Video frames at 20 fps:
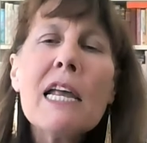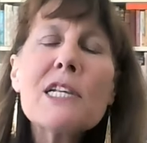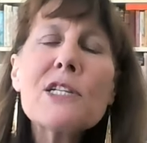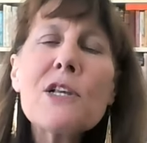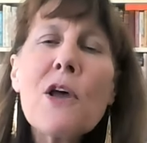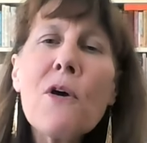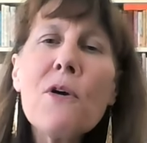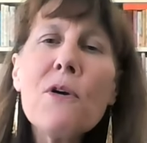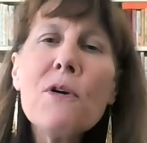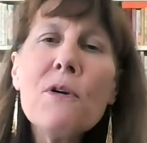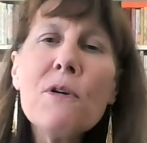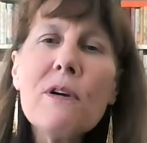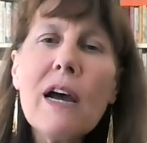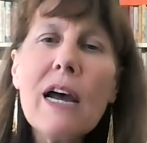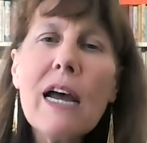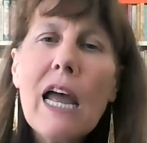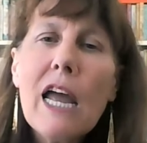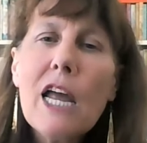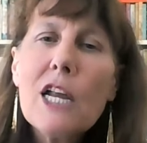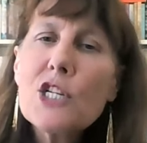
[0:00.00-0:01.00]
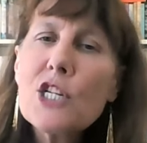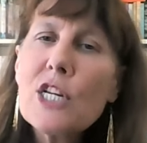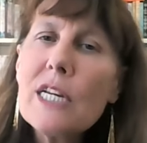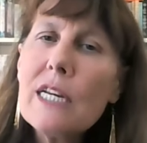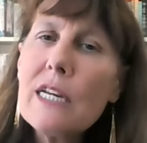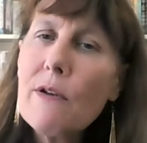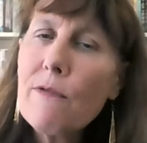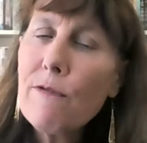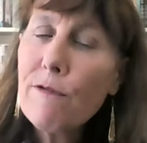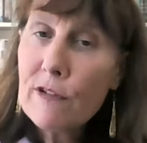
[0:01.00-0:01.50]
So uh,
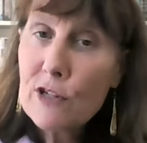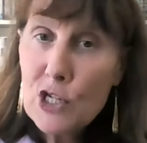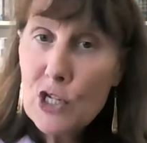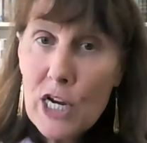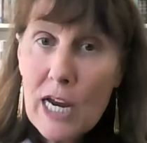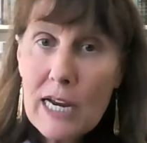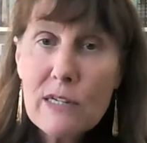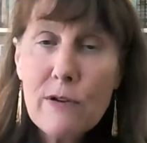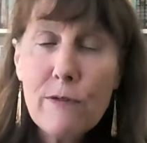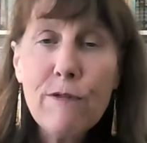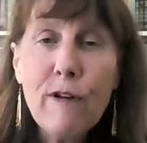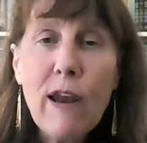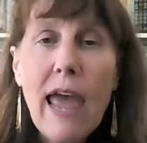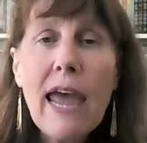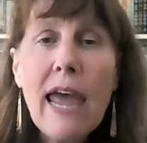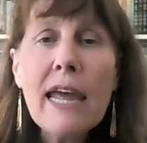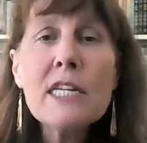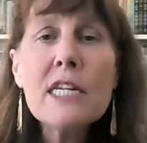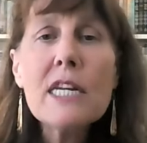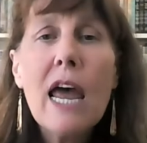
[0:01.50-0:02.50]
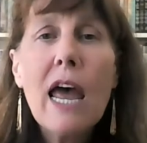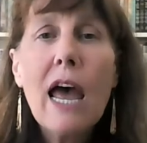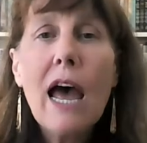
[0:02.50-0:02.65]
she shares a flat,